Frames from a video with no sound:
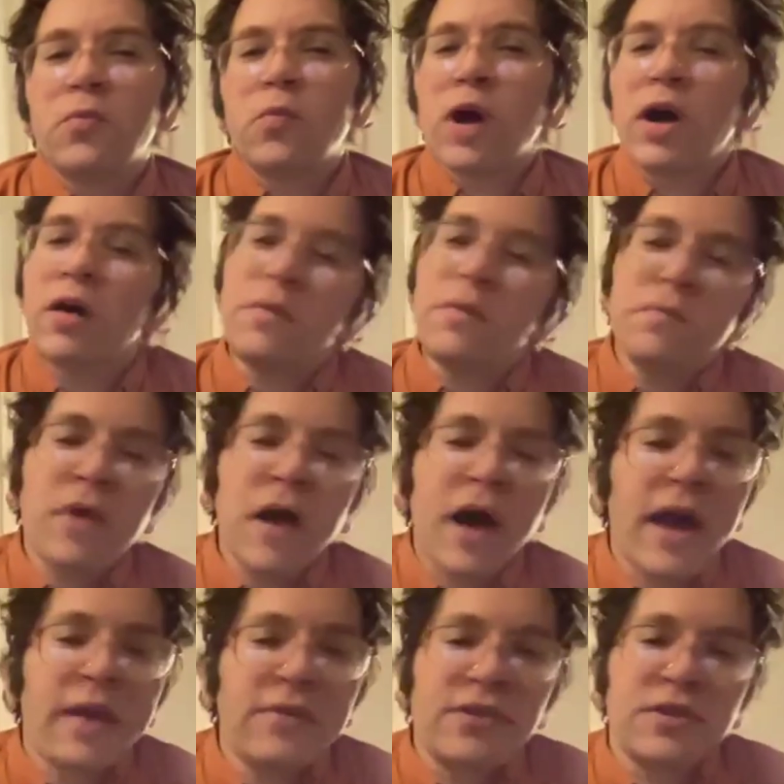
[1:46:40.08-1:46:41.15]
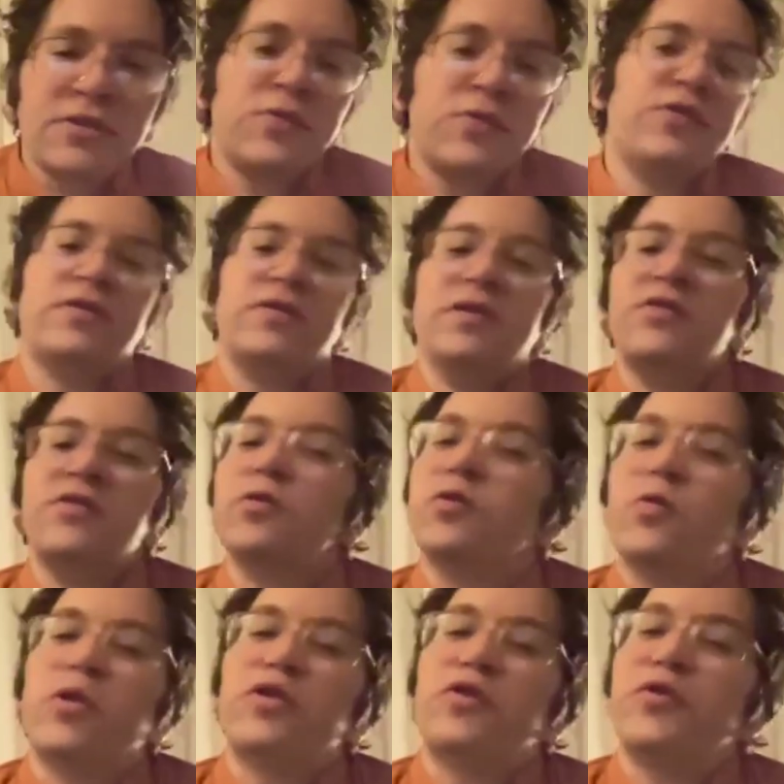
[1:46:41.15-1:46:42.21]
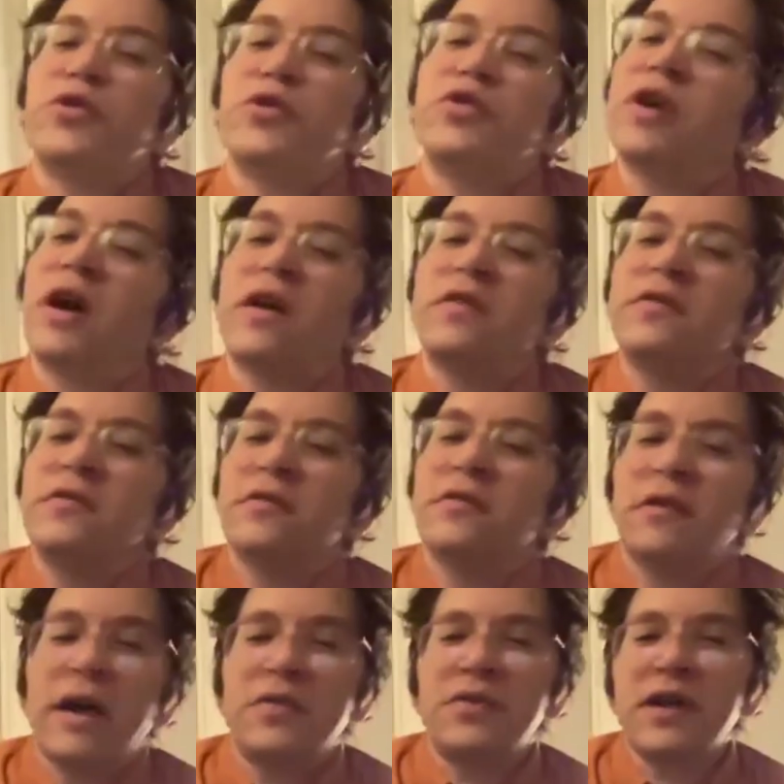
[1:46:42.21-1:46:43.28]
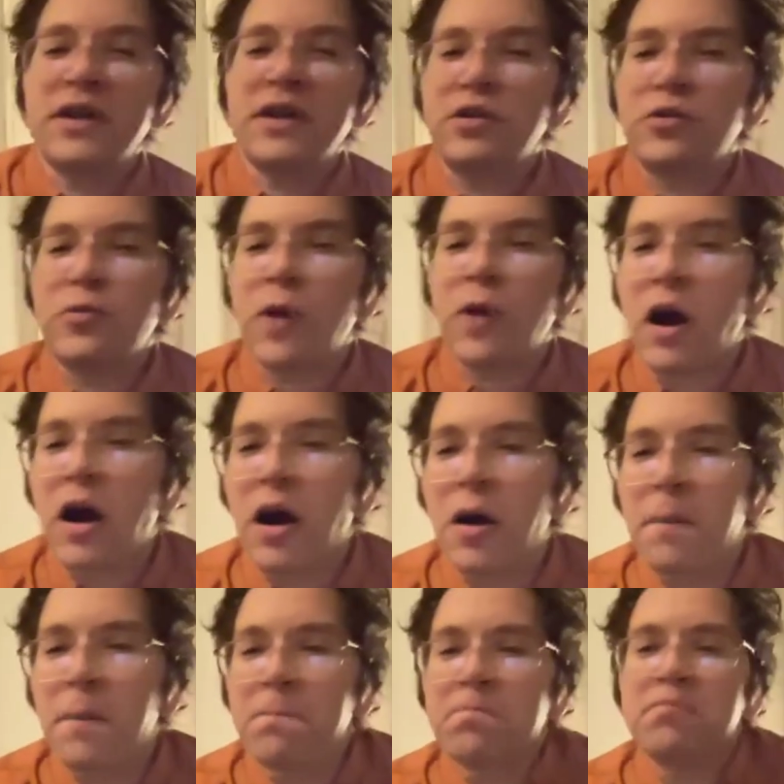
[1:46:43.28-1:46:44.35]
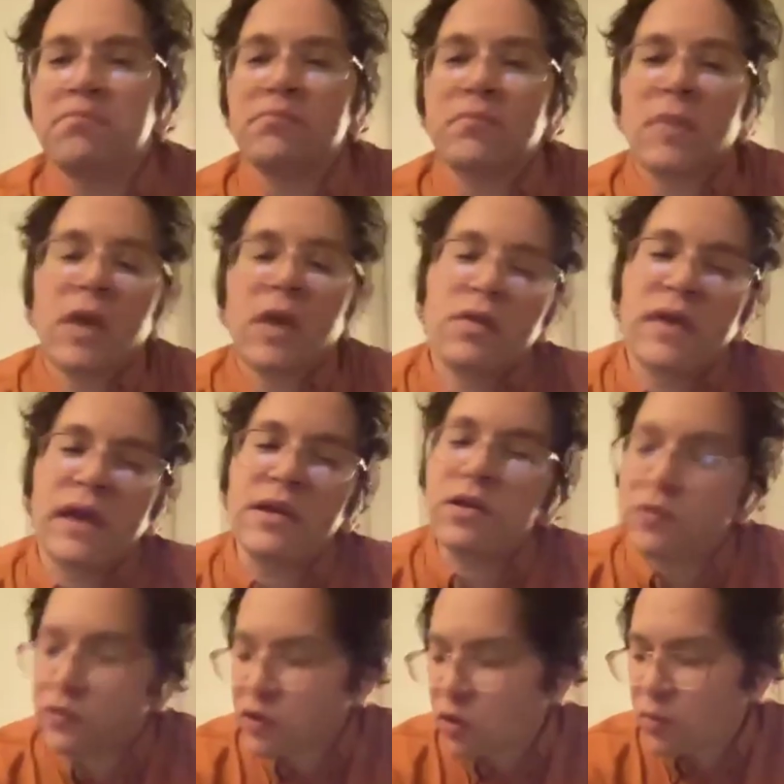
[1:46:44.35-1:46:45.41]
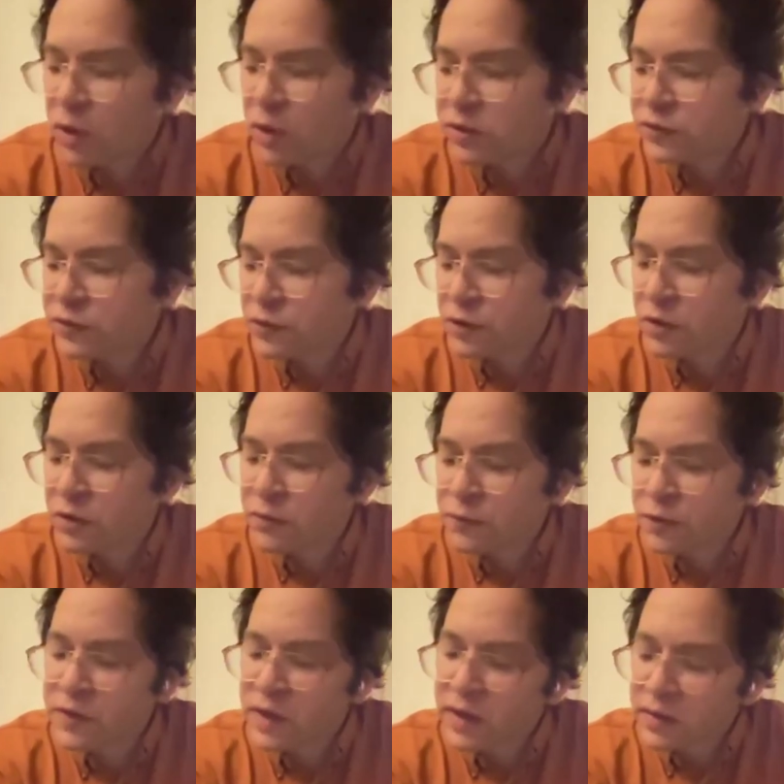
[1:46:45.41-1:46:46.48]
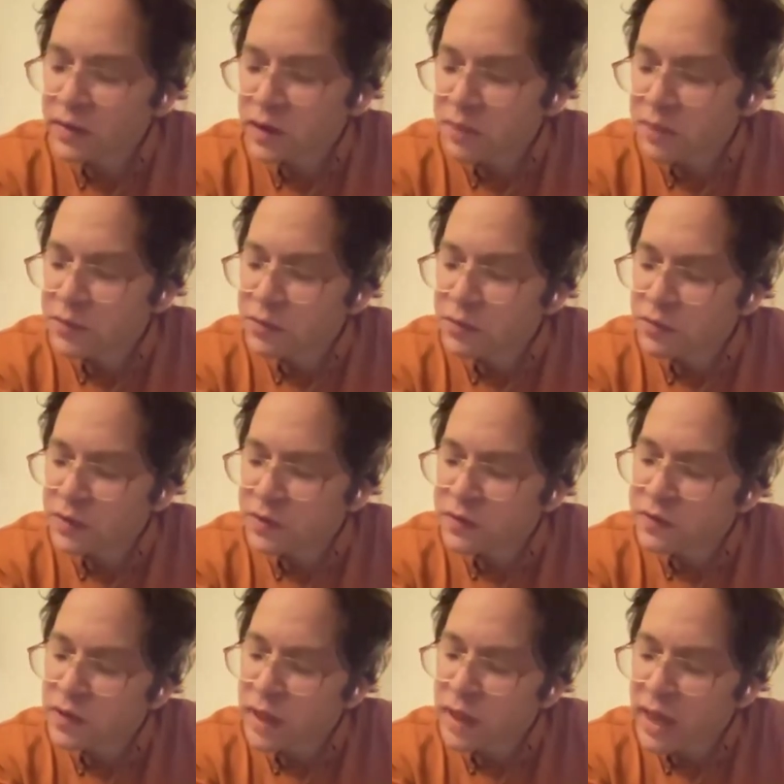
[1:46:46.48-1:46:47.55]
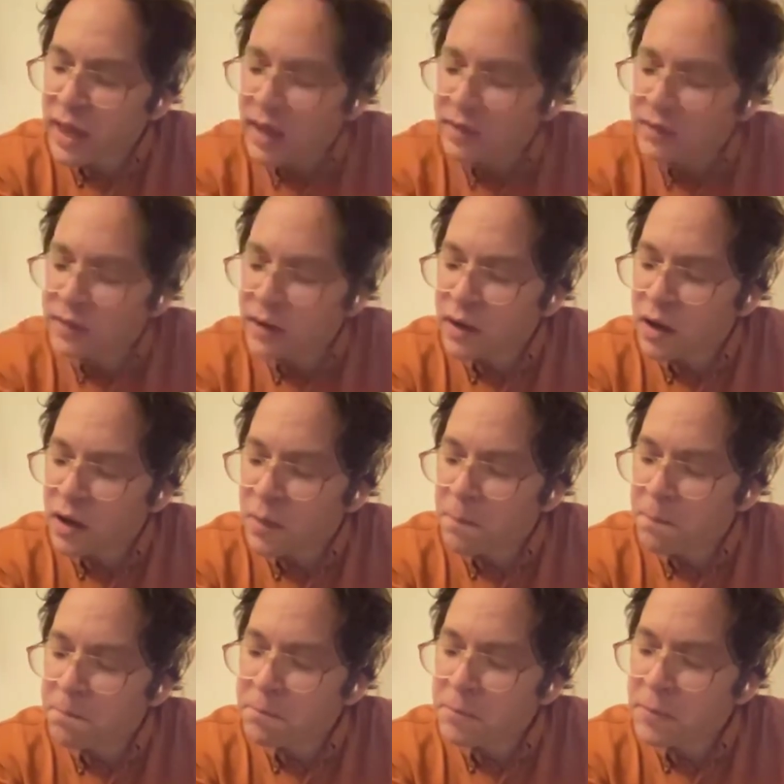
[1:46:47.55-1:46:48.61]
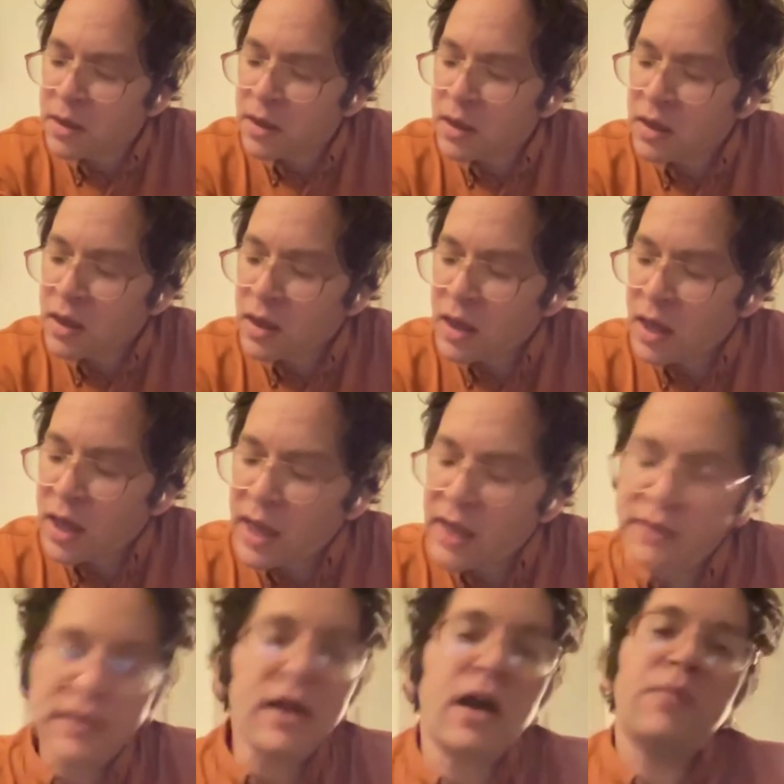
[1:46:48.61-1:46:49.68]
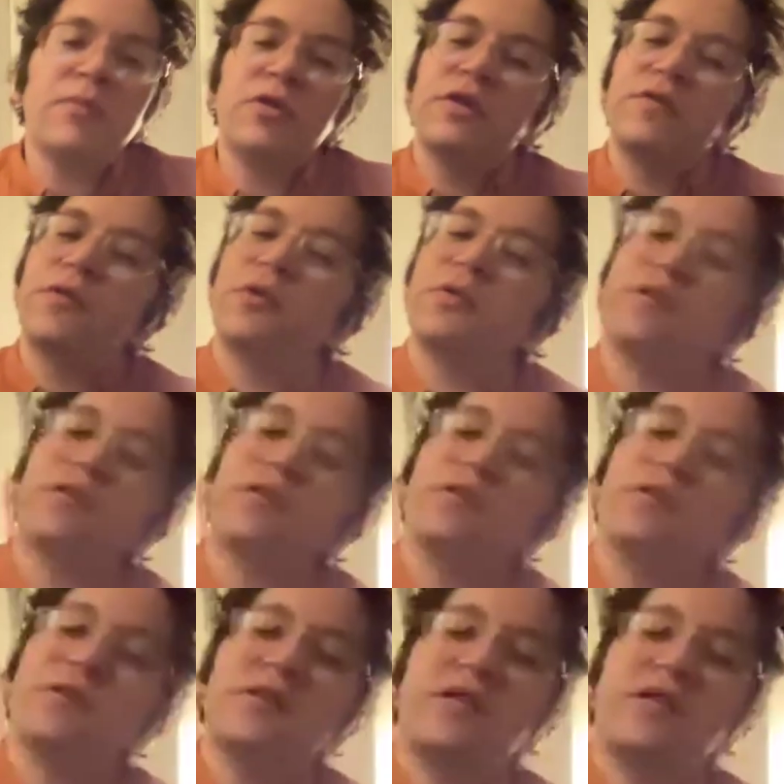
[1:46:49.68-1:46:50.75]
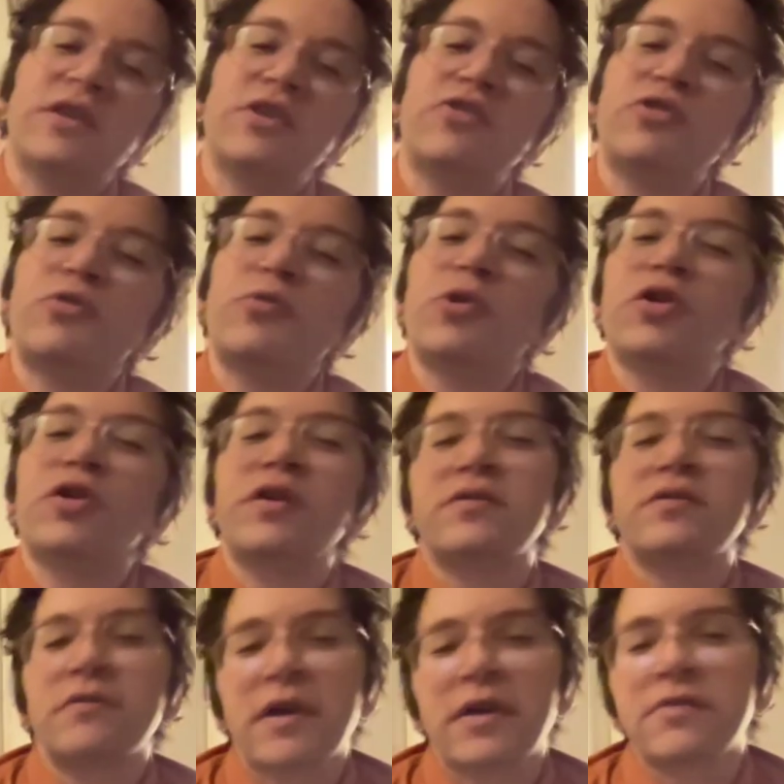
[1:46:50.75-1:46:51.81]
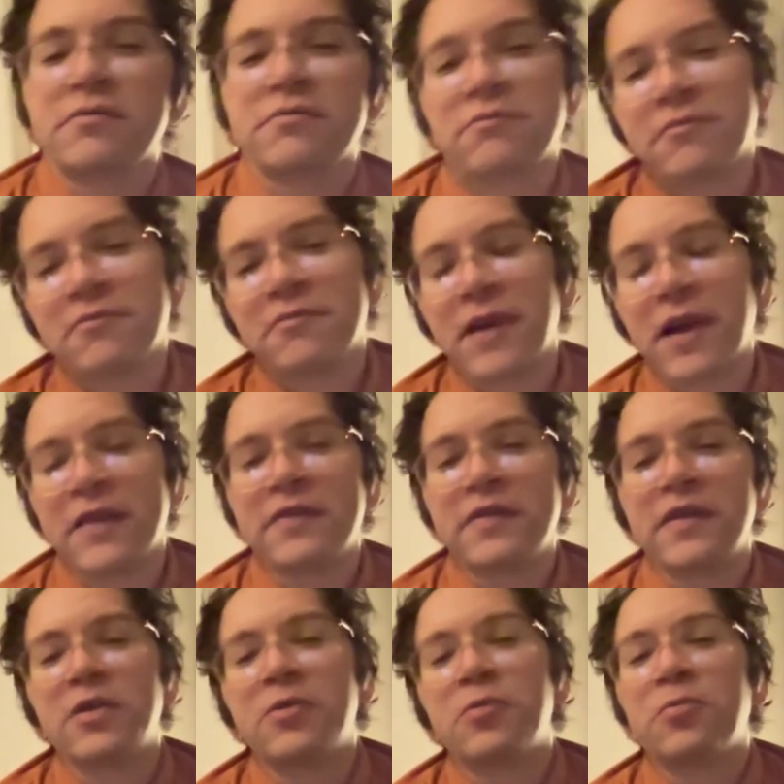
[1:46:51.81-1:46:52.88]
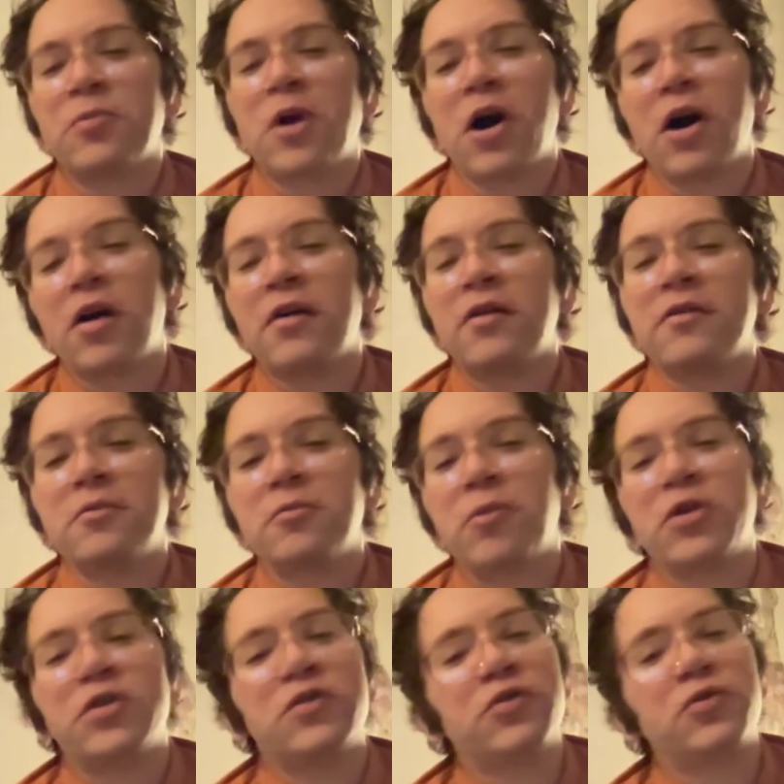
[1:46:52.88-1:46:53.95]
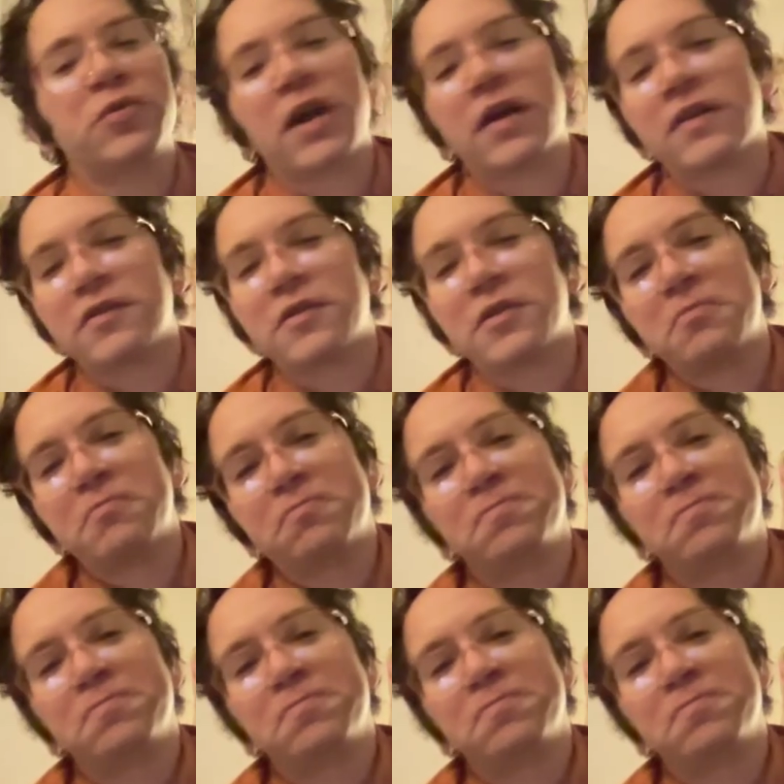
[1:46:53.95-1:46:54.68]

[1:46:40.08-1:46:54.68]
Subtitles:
Well, I this was wonderful, you guys, and thank you so much for taking time to do this, and yeah, I'm looking forward to seeing your new work and seeing what you do next.